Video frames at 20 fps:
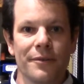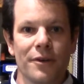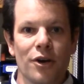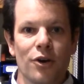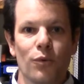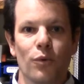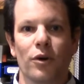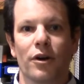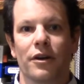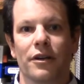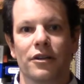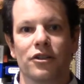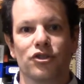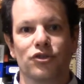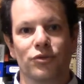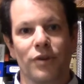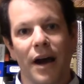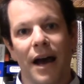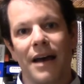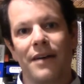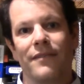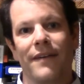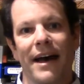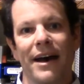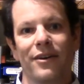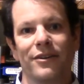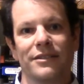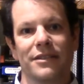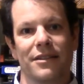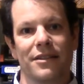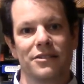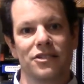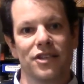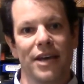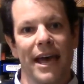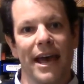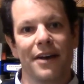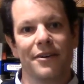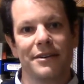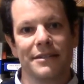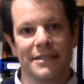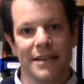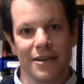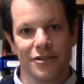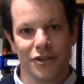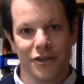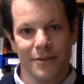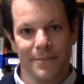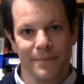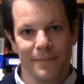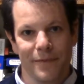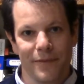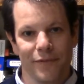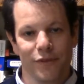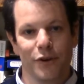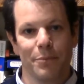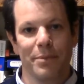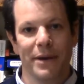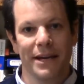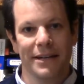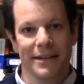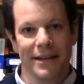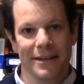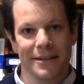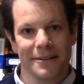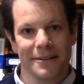were going to drive out to the Sahara Desert for a picnic.